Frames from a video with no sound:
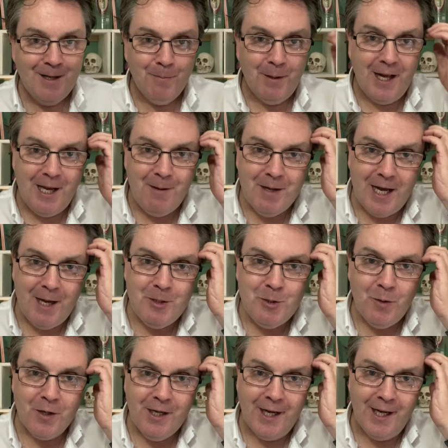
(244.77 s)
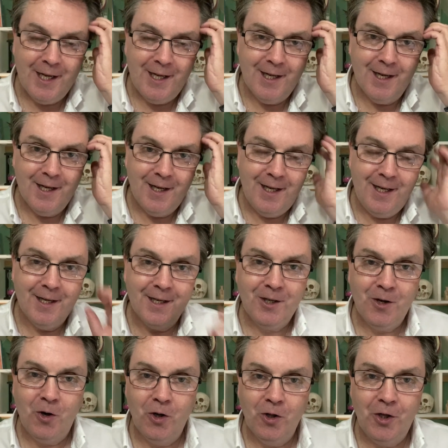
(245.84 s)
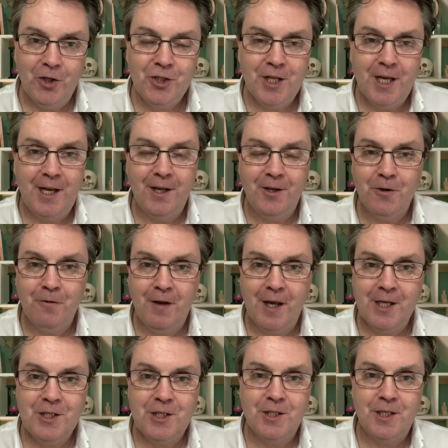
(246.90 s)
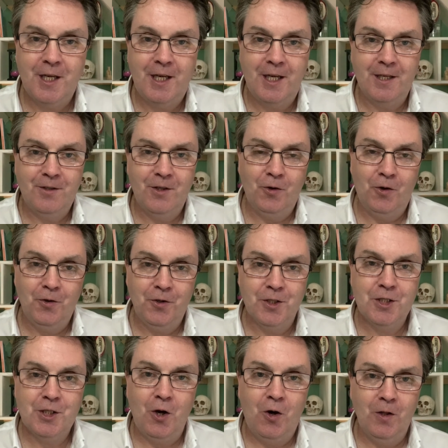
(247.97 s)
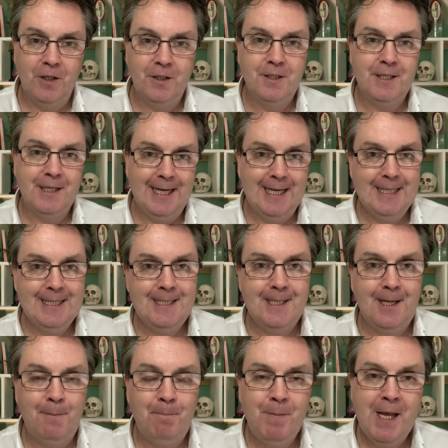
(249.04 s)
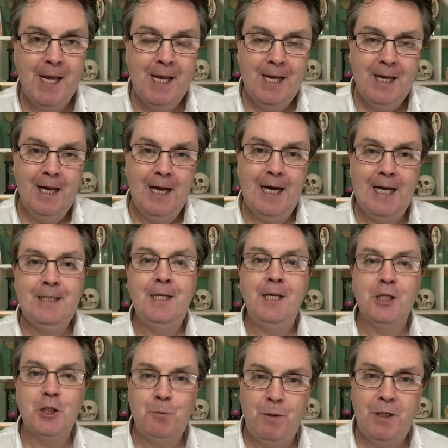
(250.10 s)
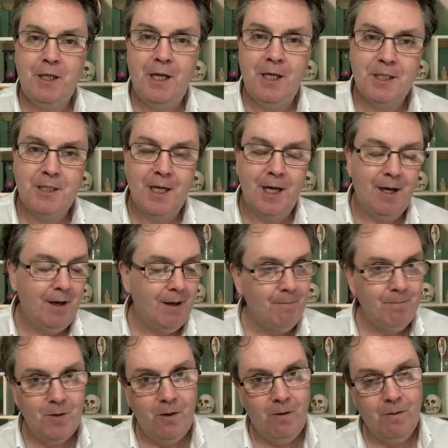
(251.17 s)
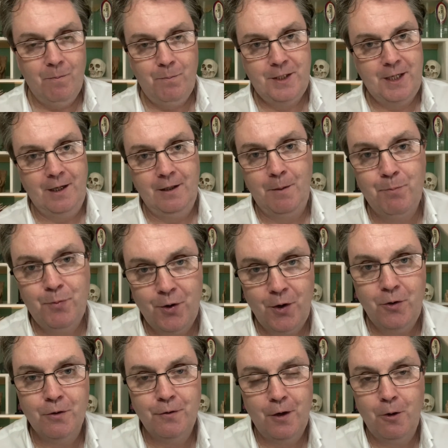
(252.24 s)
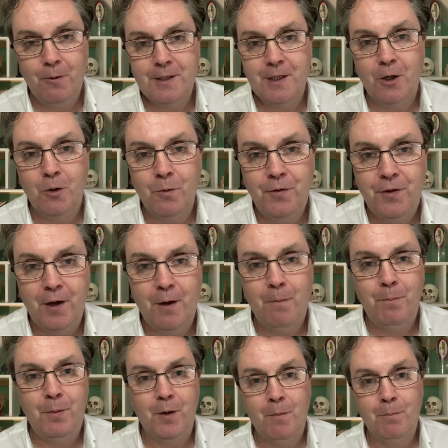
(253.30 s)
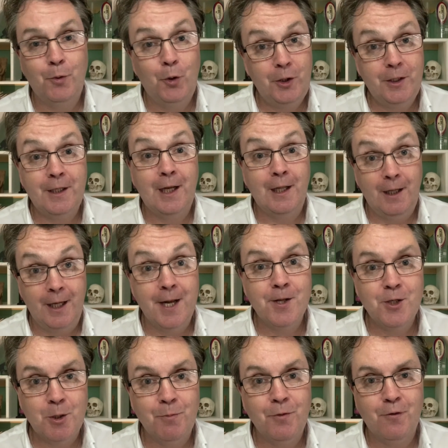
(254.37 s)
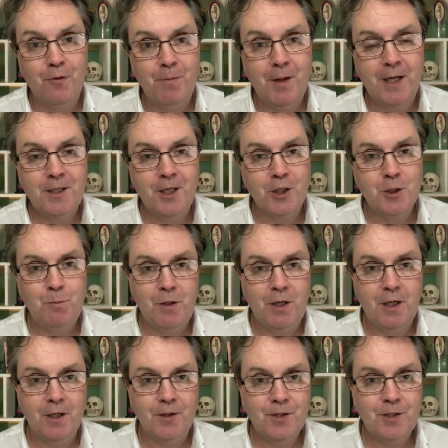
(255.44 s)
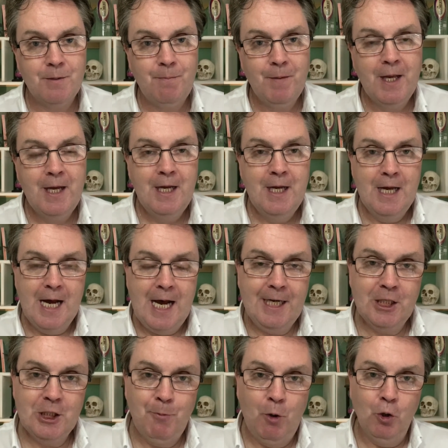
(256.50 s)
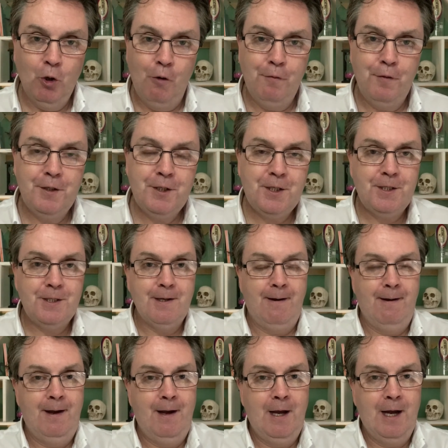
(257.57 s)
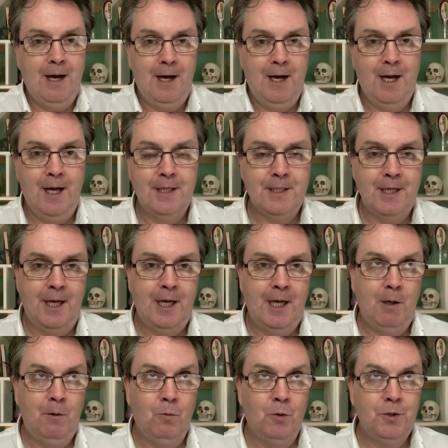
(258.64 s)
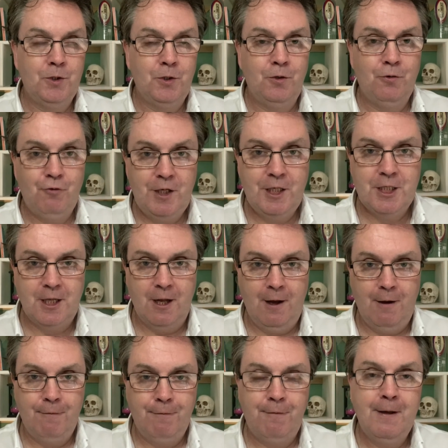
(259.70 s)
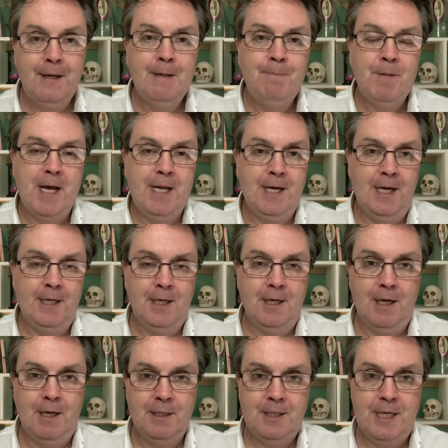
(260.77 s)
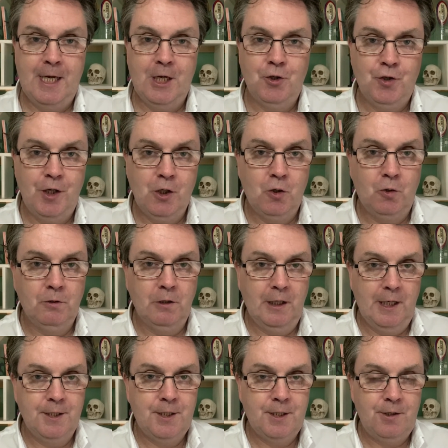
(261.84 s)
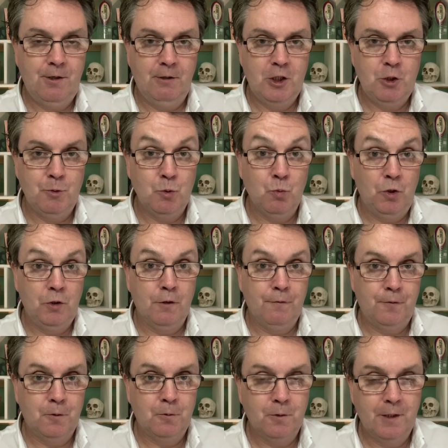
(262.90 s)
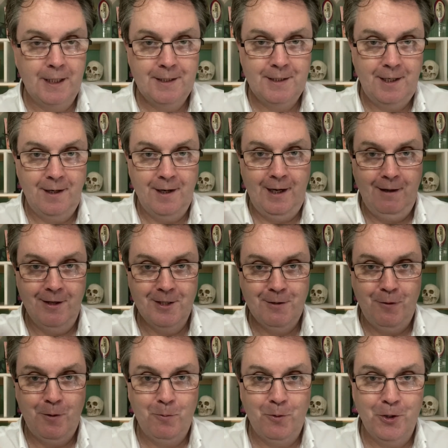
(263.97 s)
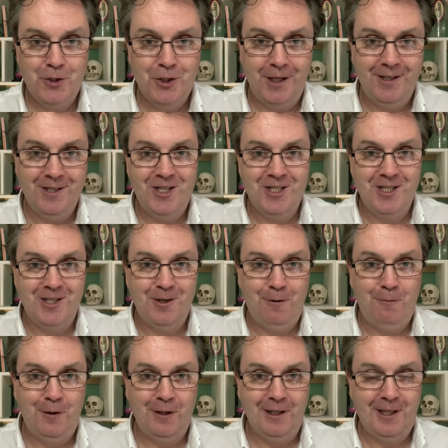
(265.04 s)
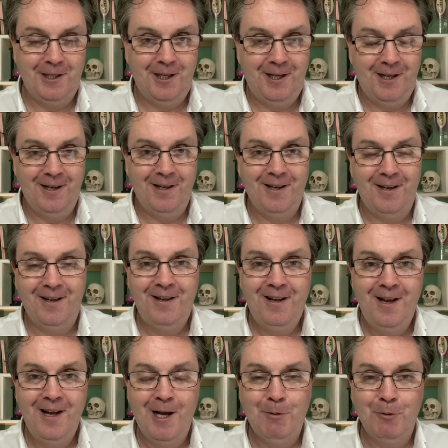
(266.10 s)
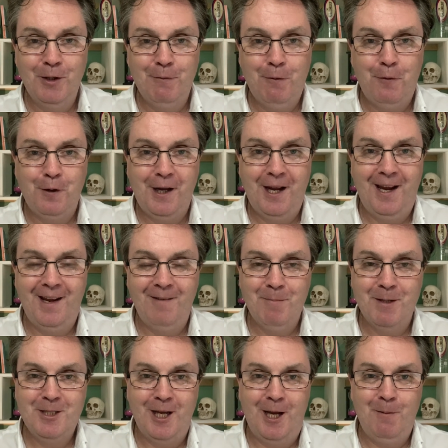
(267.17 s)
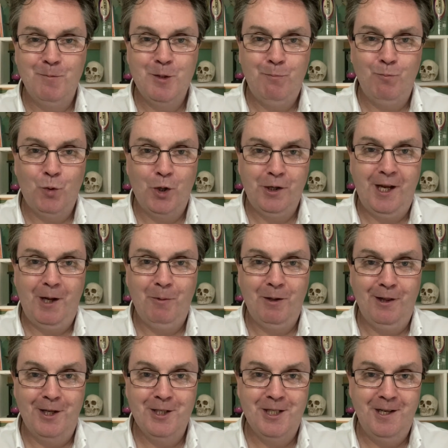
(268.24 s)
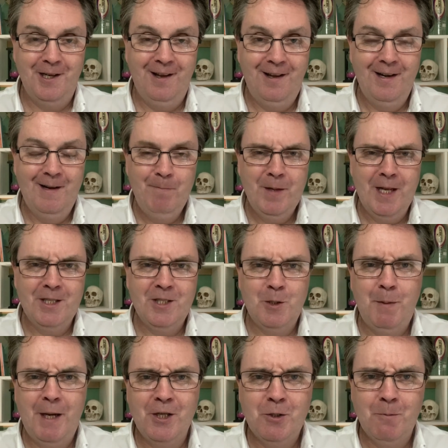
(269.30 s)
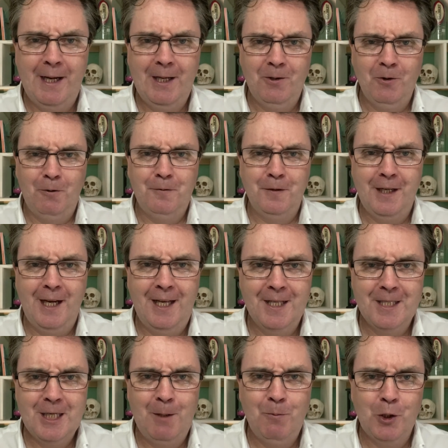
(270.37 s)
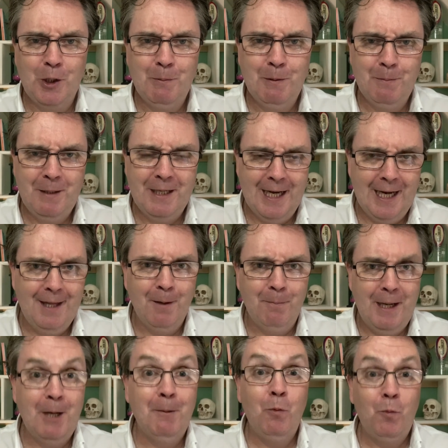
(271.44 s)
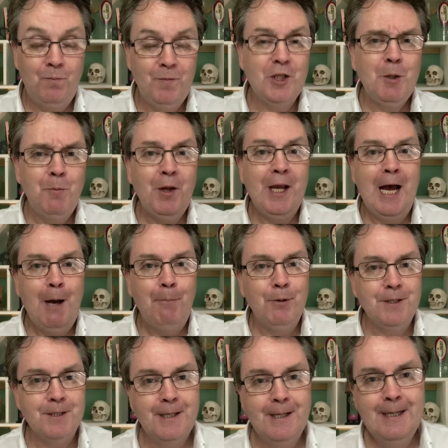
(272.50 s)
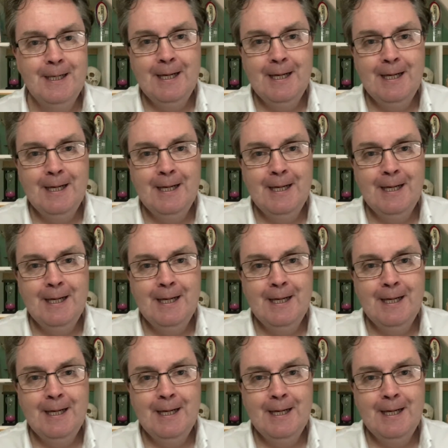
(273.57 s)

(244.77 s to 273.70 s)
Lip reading: But I was working in a college, then a university in the north of Scotland, and I had an experience that I'm not particularly proud of how I dealt with it, but boy did I learn something from that experience. I had a small office. I had 1, 2, 3 staff, and I had a secretary called Liz. Now, Liz was wonderful, and hi Liz, if you're watching, she's a terrific lady, and I will never forget my times working with Liz, and I suspect she might not forget the time working with me either. But anyway, something happened.